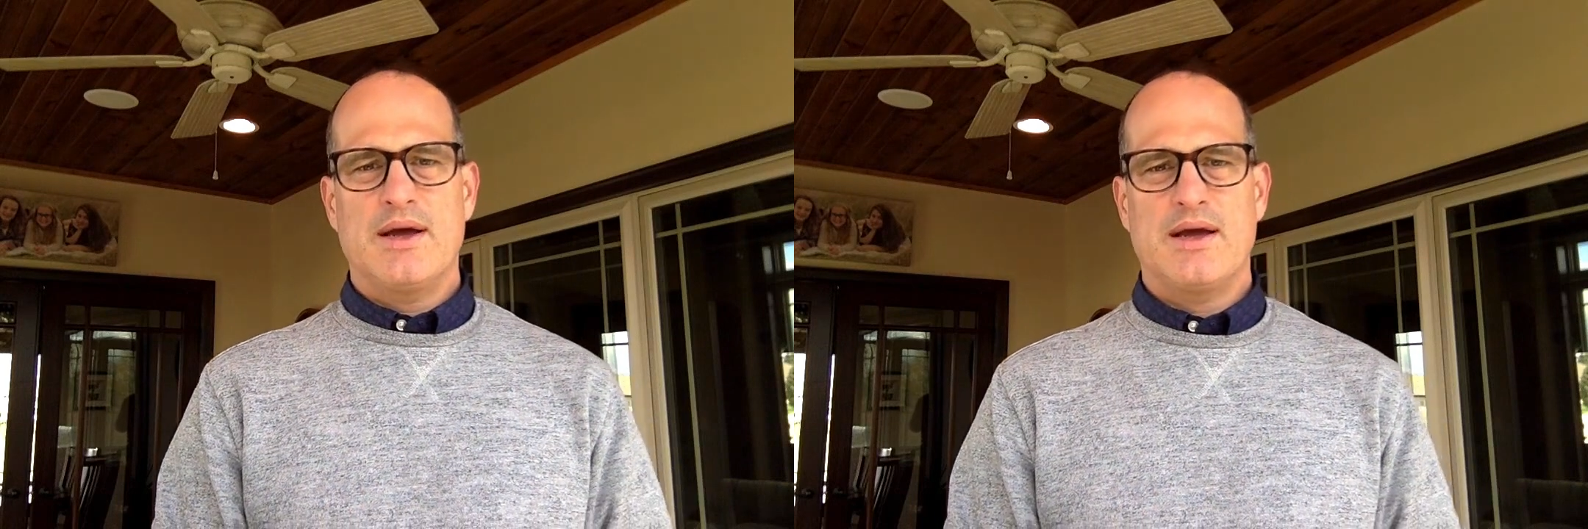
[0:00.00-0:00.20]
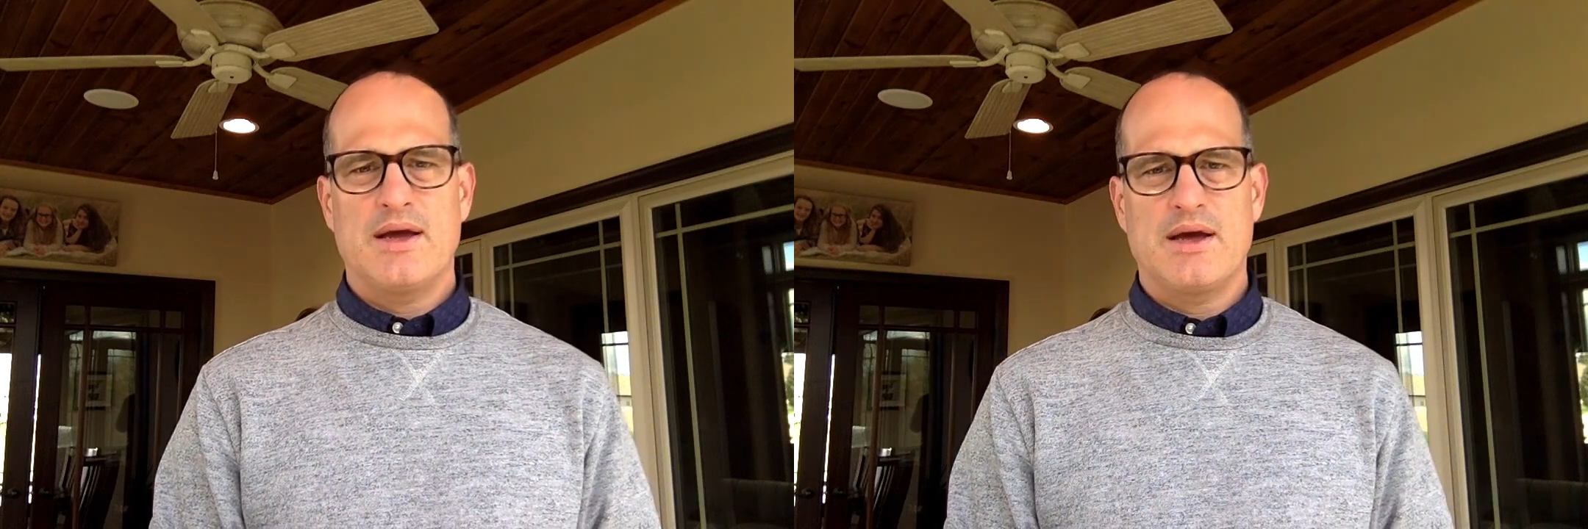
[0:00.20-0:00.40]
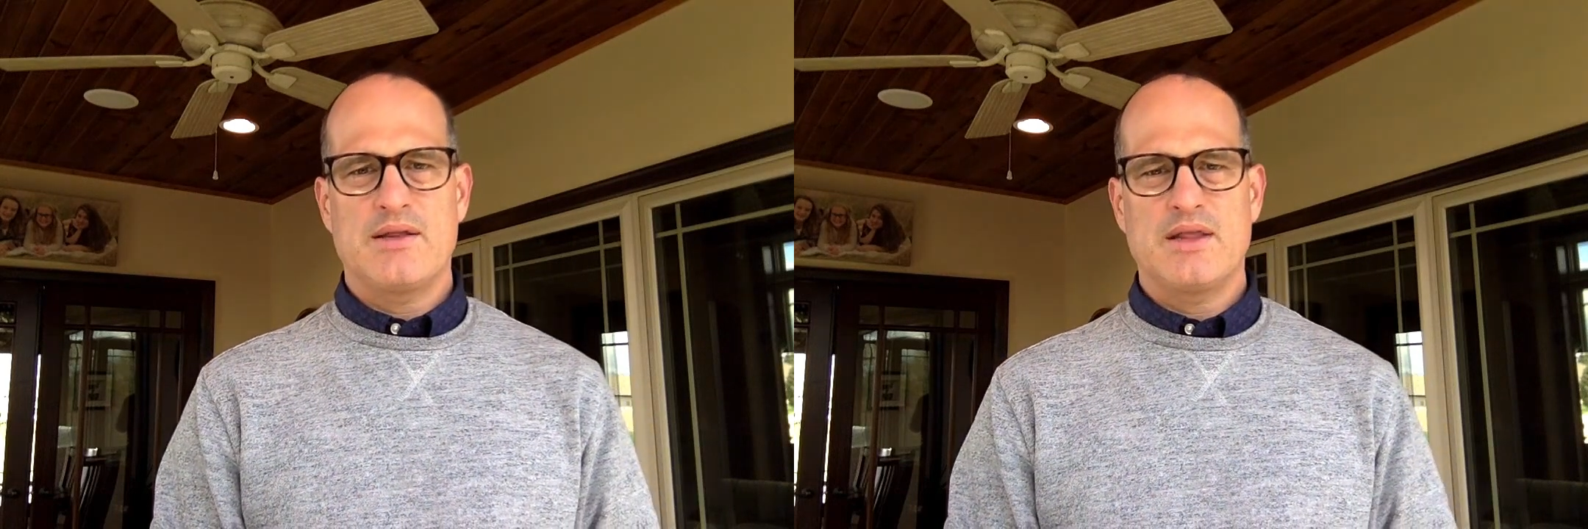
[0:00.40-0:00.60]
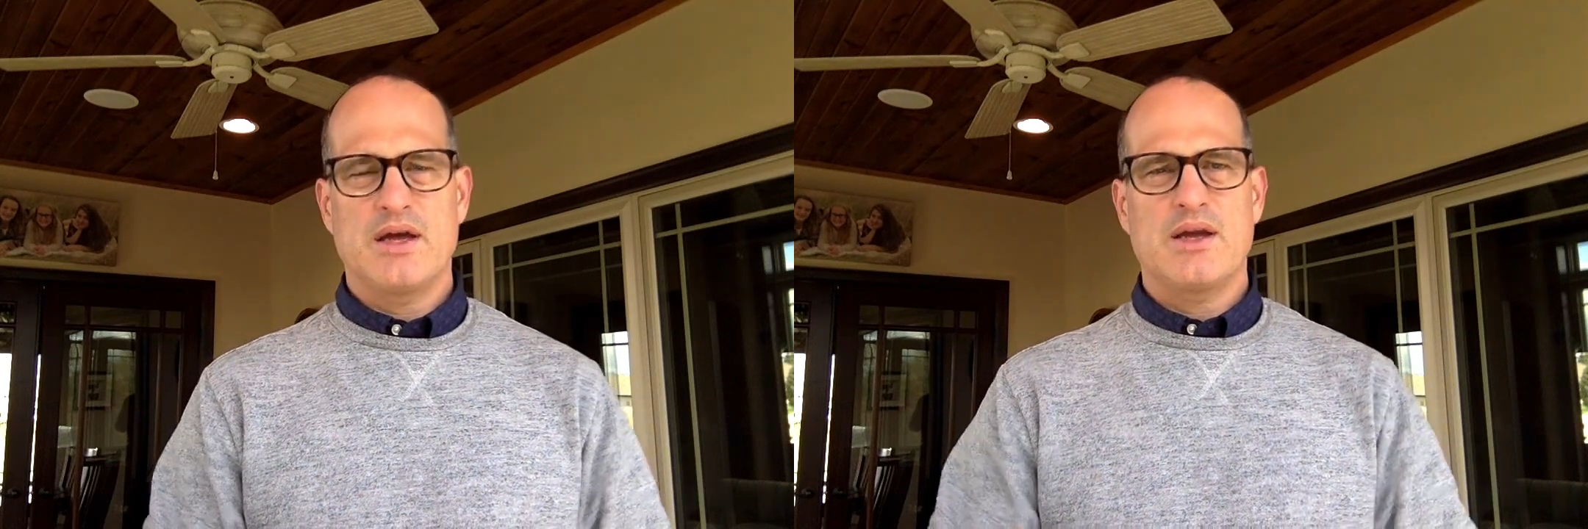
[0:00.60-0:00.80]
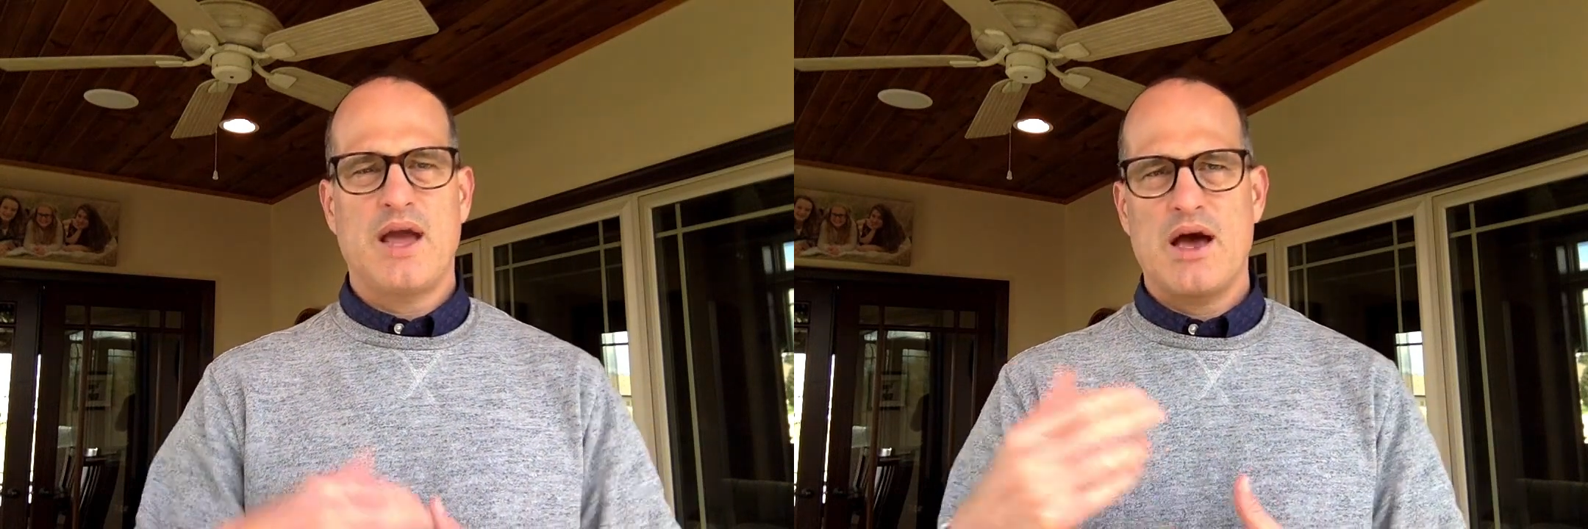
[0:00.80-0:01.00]
and
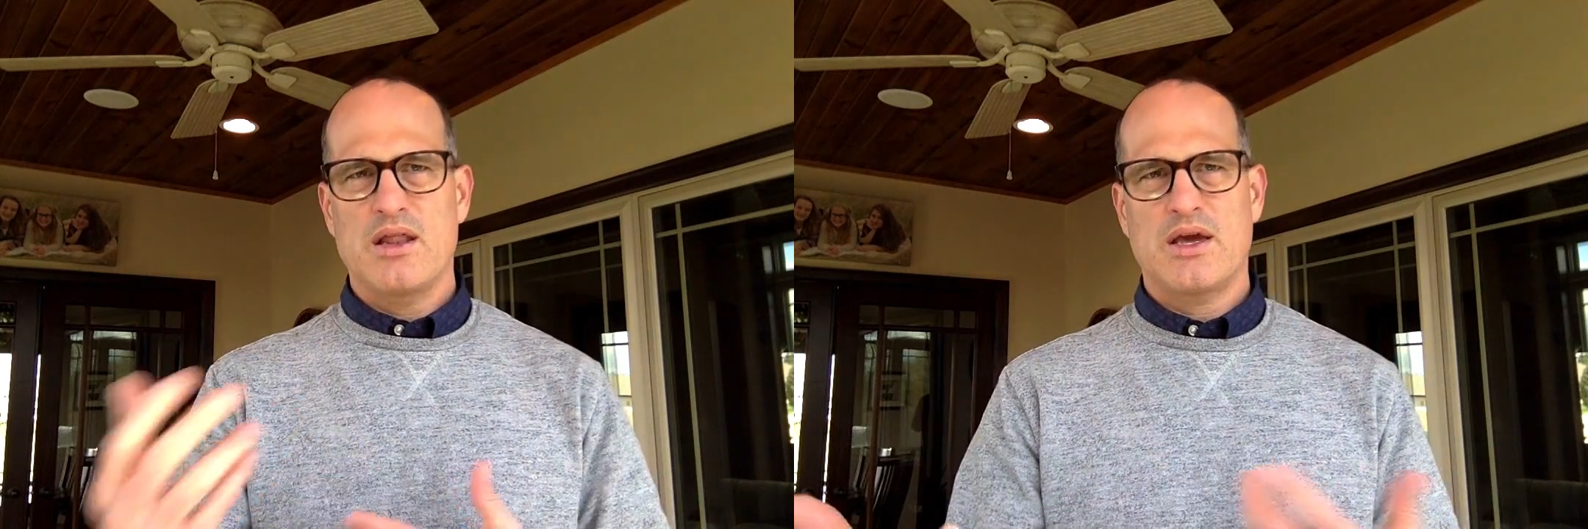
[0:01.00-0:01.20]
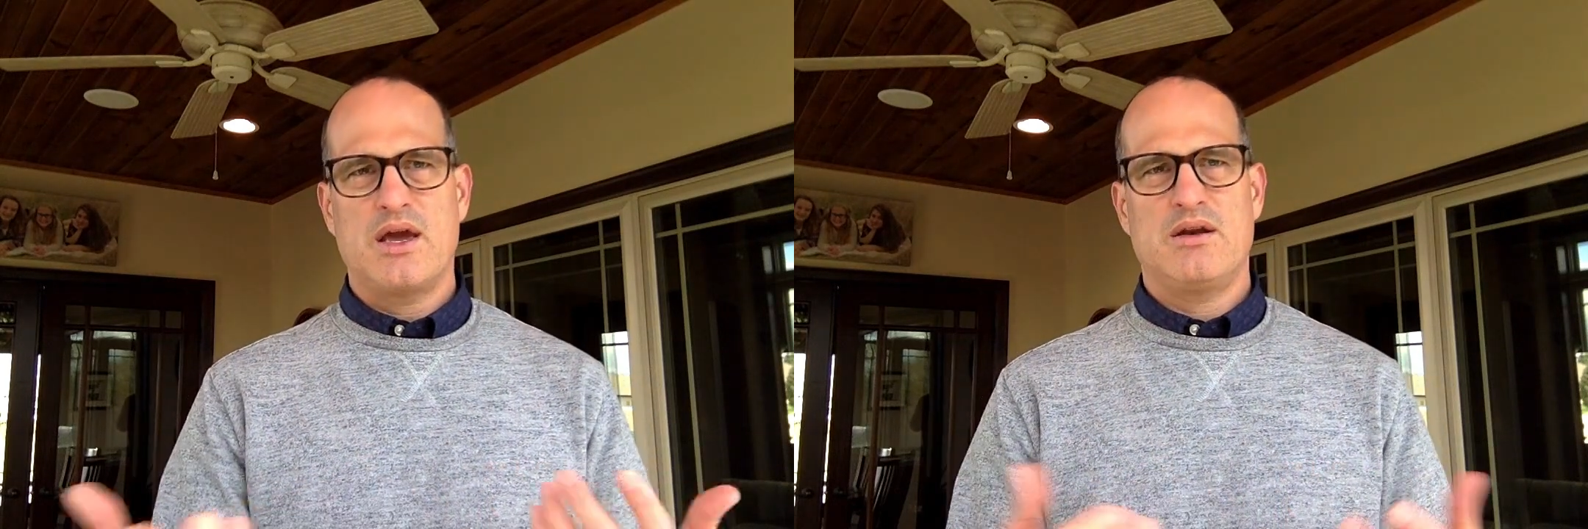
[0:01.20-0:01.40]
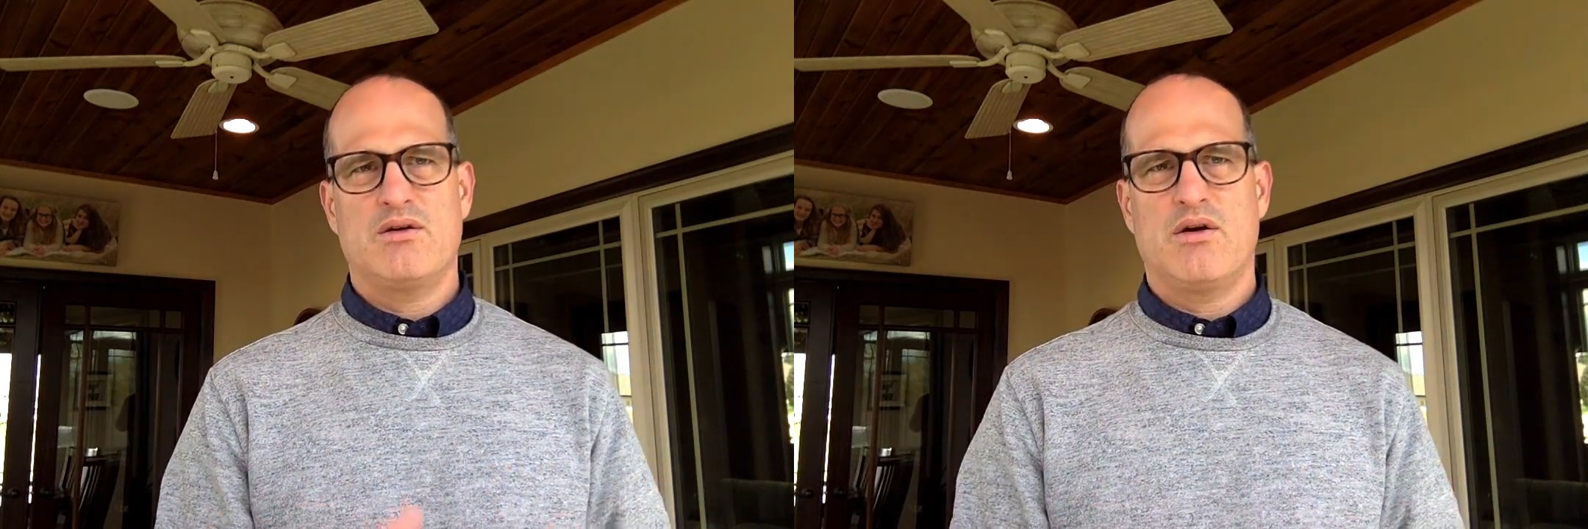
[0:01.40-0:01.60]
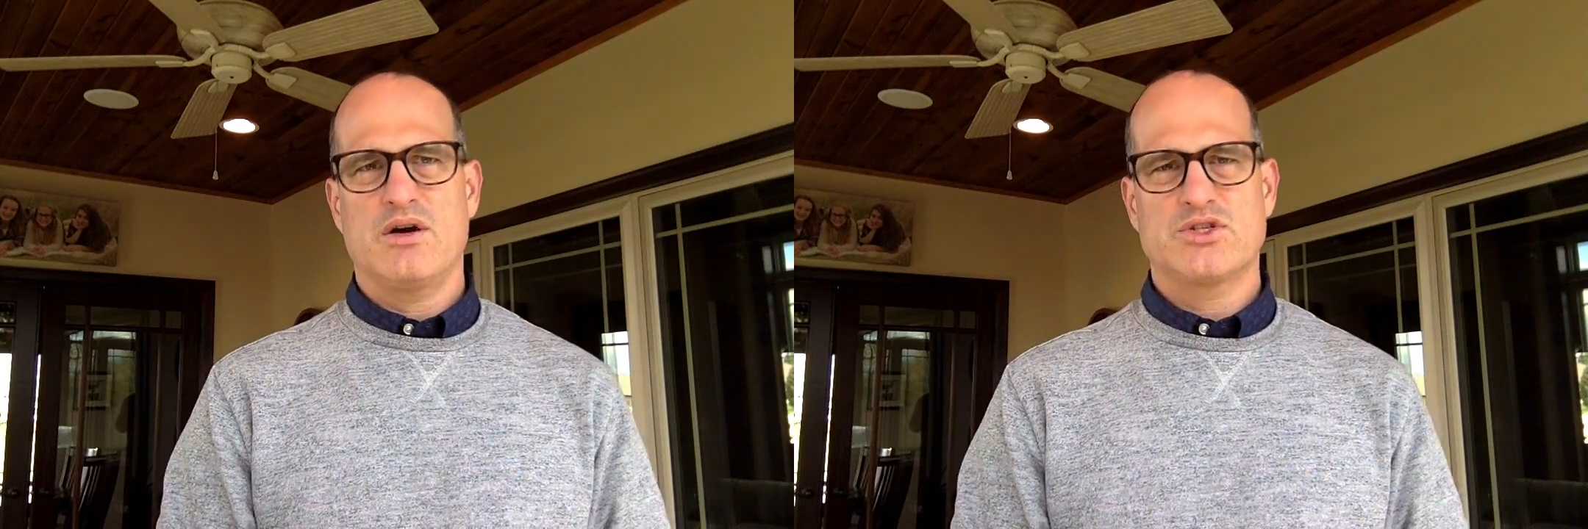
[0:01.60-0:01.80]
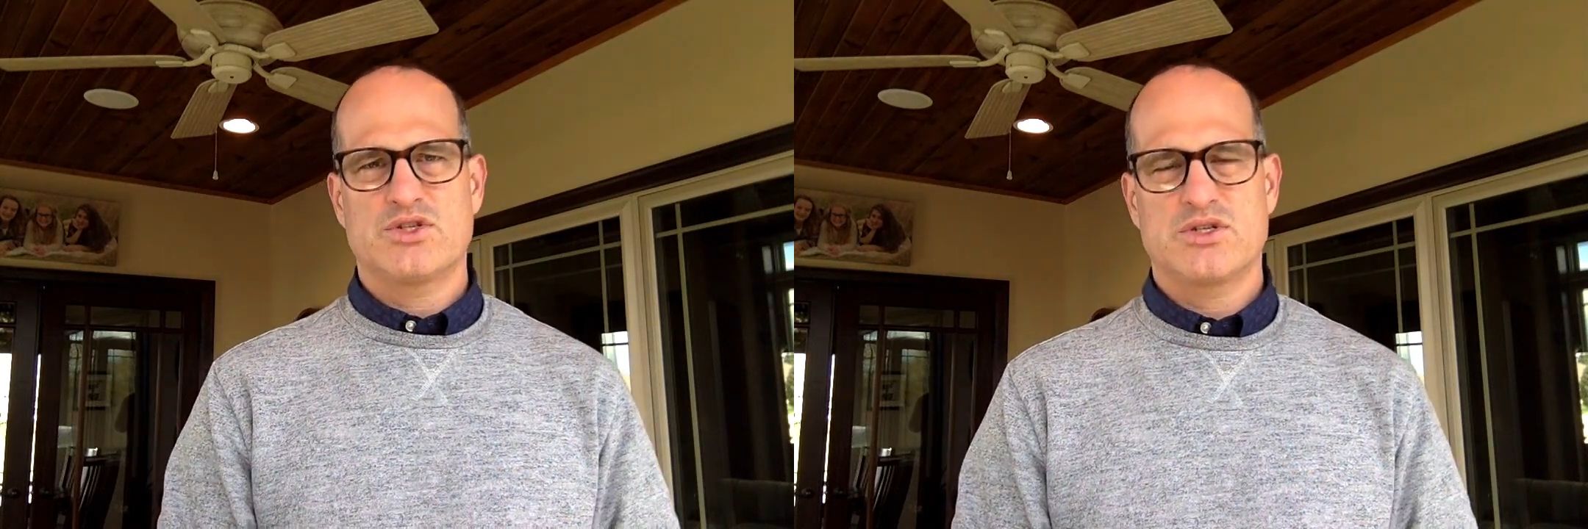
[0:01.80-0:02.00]
then allocate
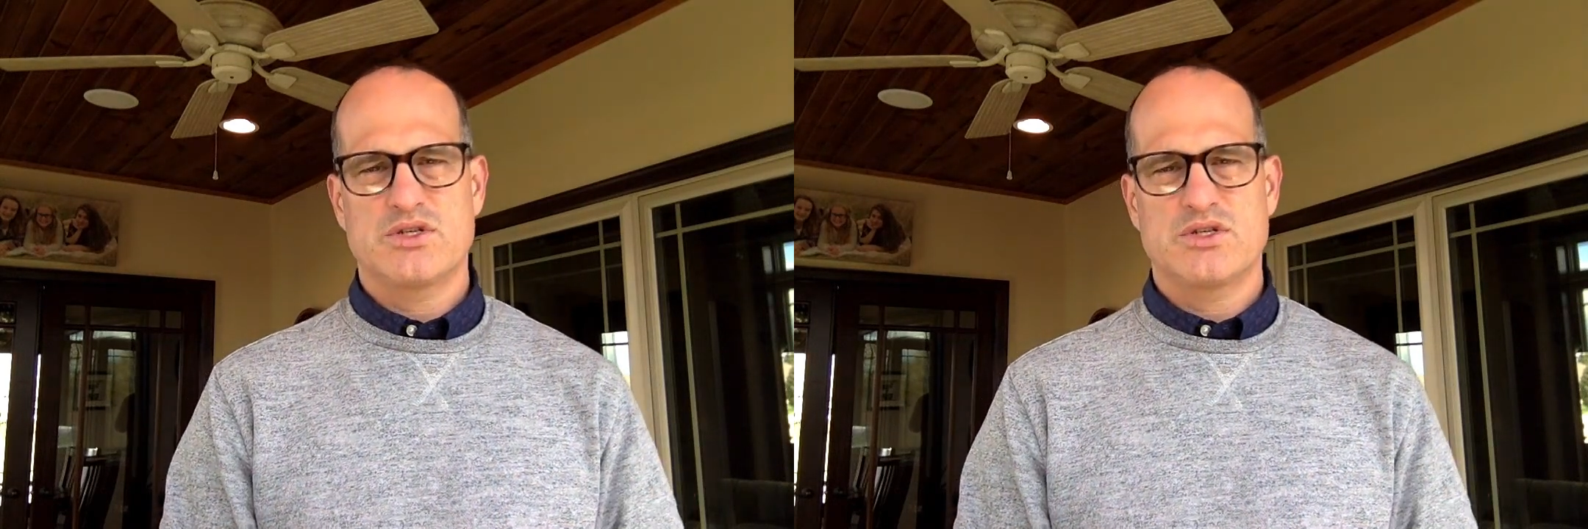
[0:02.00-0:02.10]
costs